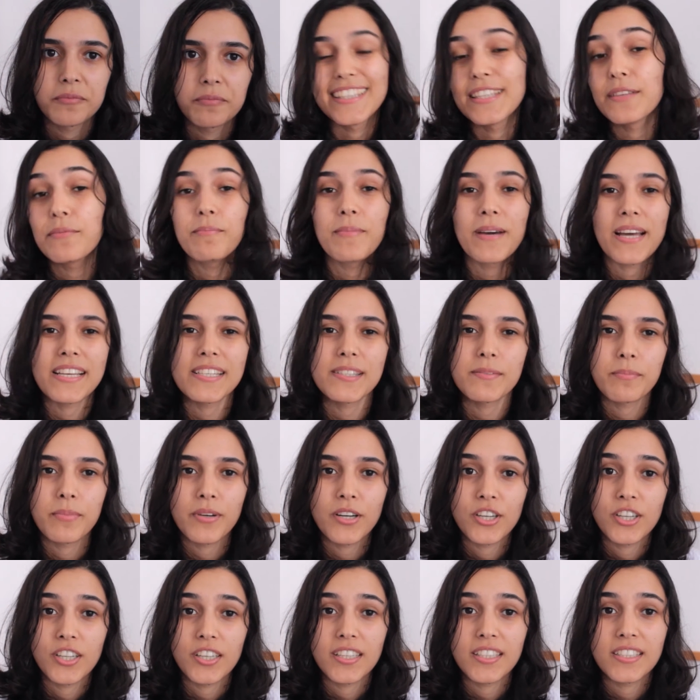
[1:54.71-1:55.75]
The best
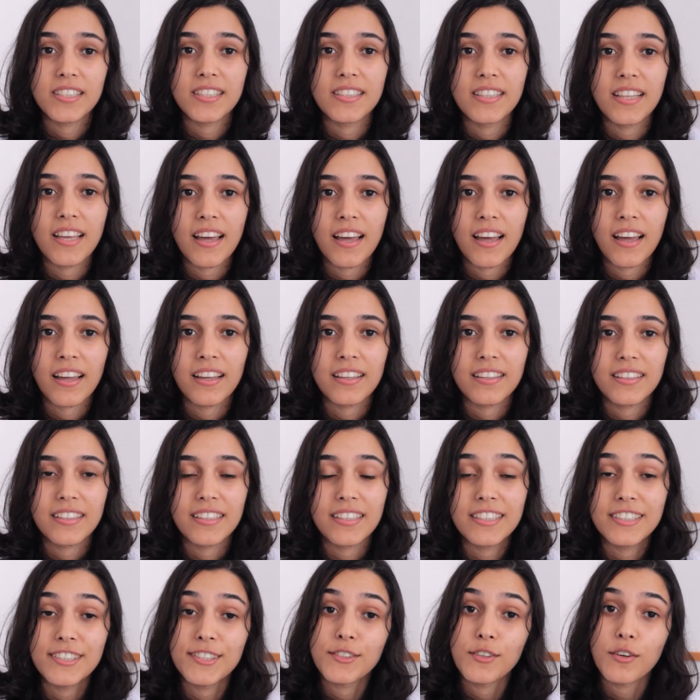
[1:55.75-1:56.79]
part is that
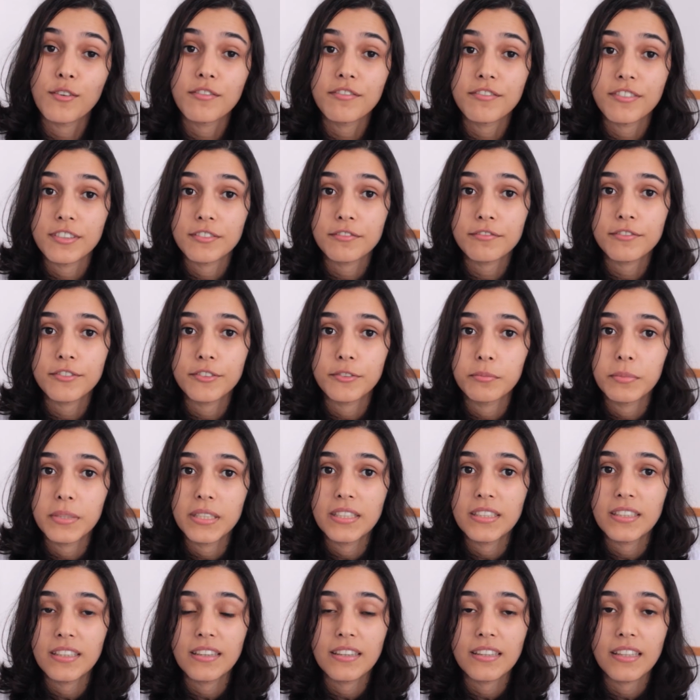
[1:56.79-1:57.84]
it is so fun for
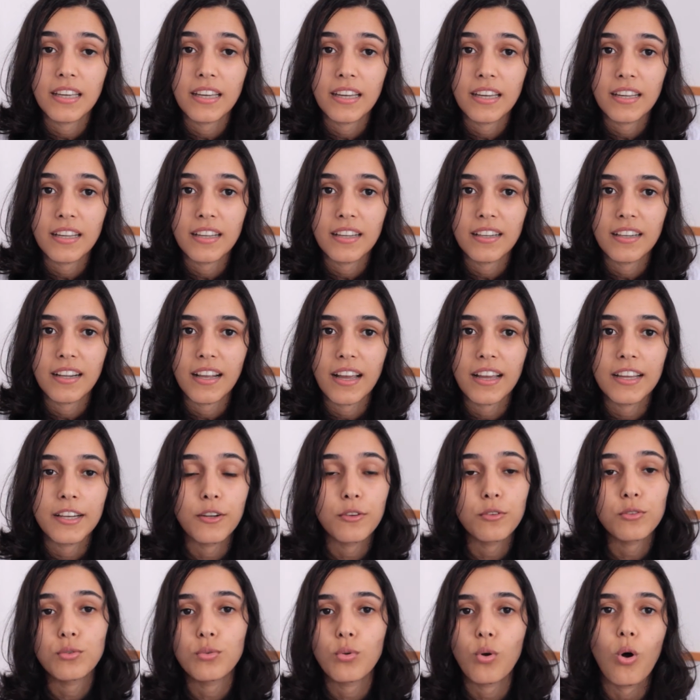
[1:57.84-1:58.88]
me that I
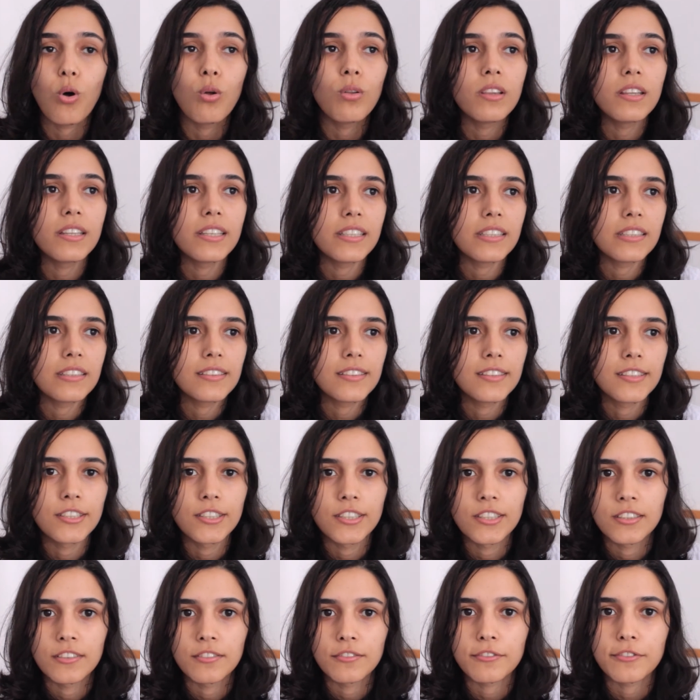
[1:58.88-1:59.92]
don't only
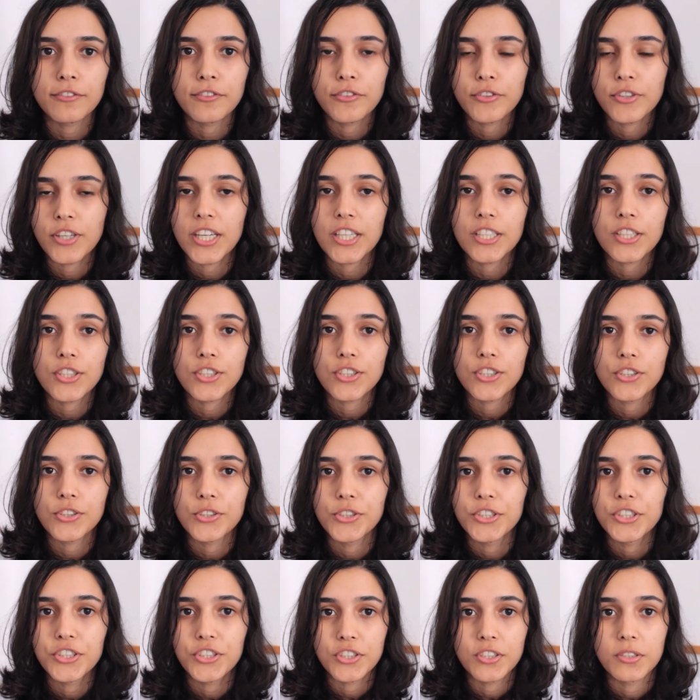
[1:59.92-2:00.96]
learn French
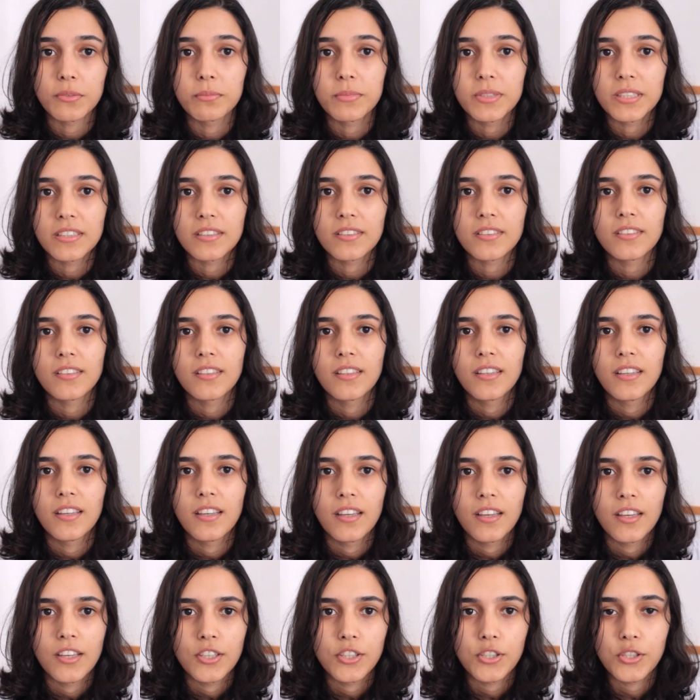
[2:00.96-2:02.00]
or German
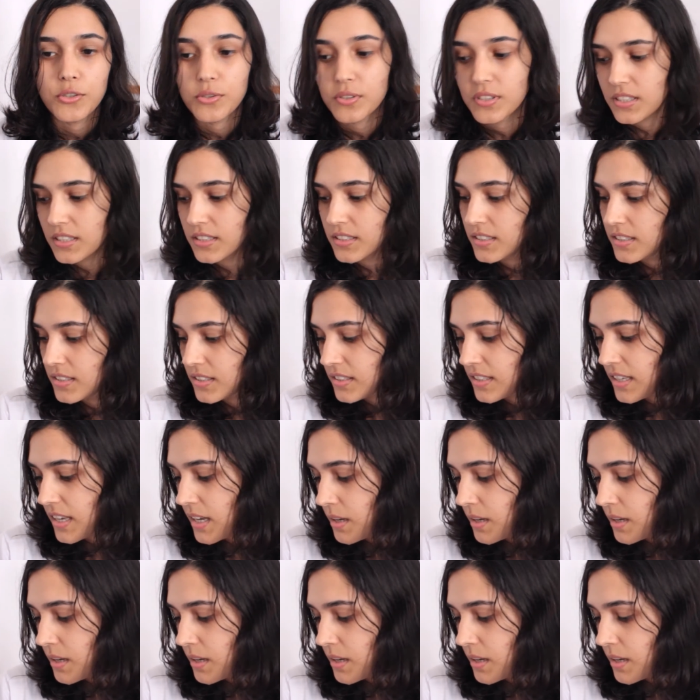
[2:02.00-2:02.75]
using this